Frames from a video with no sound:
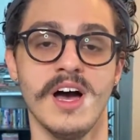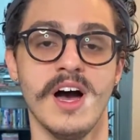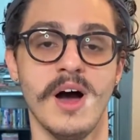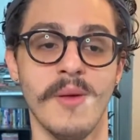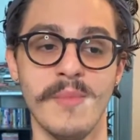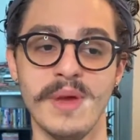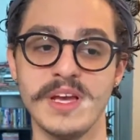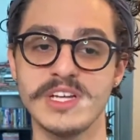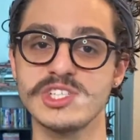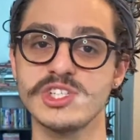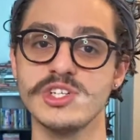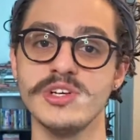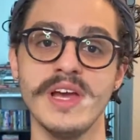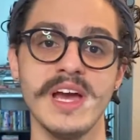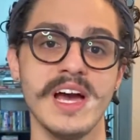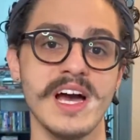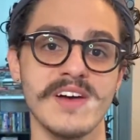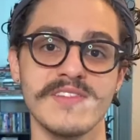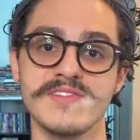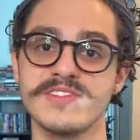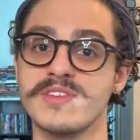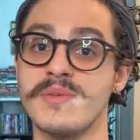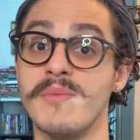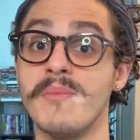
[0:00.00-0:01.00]
Make sure you
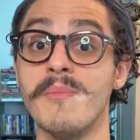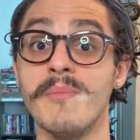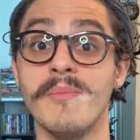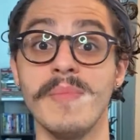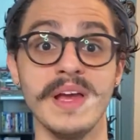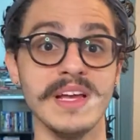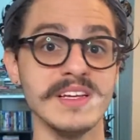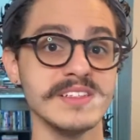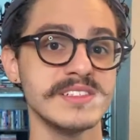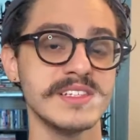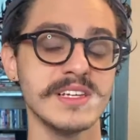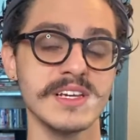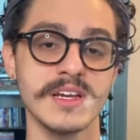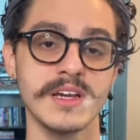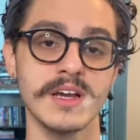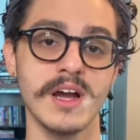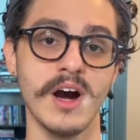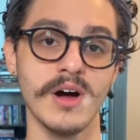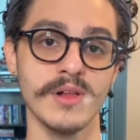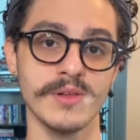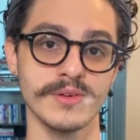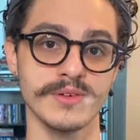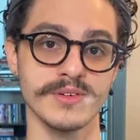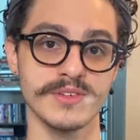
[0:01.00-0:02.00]
have some basic
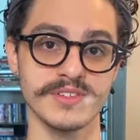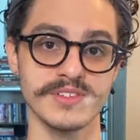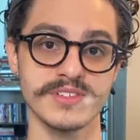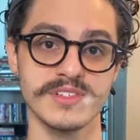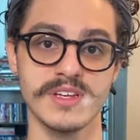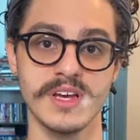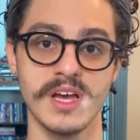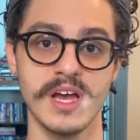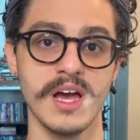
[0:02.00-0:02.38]
colors.